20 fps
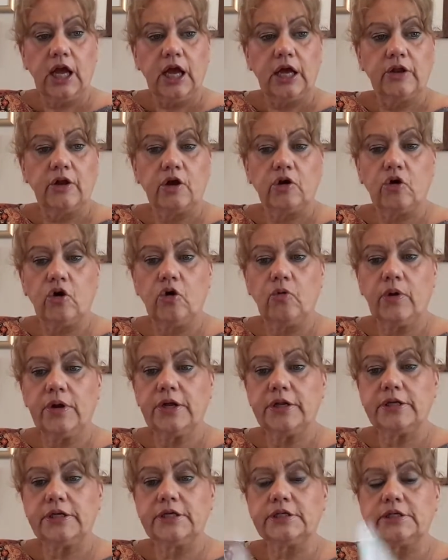Now I got one
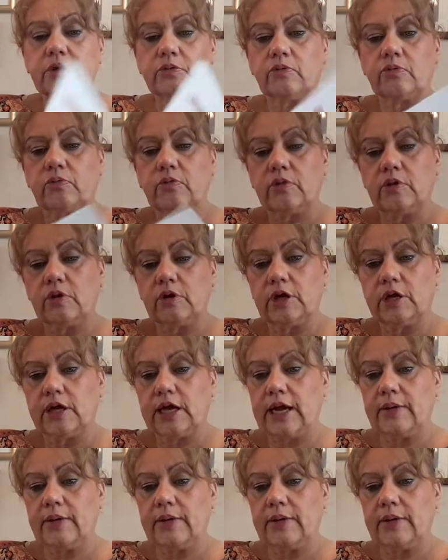of these, I can't